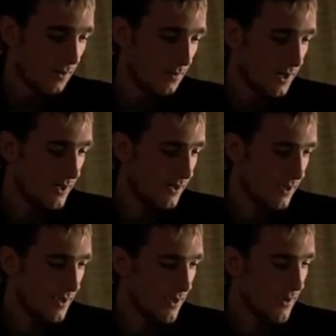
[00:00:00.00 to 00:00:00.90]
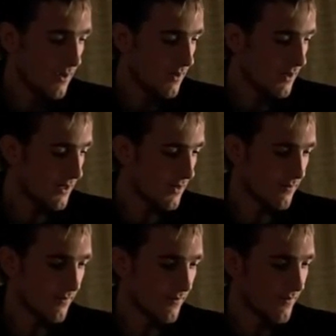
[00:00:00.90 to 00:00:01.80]
But
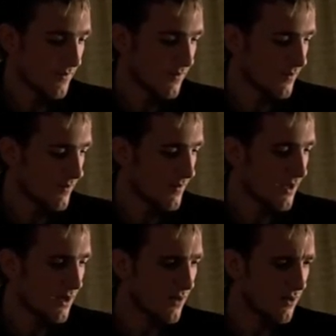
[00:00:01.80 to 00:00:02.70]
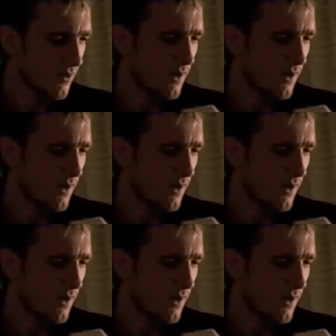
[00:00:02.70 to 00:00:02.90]
I don't know.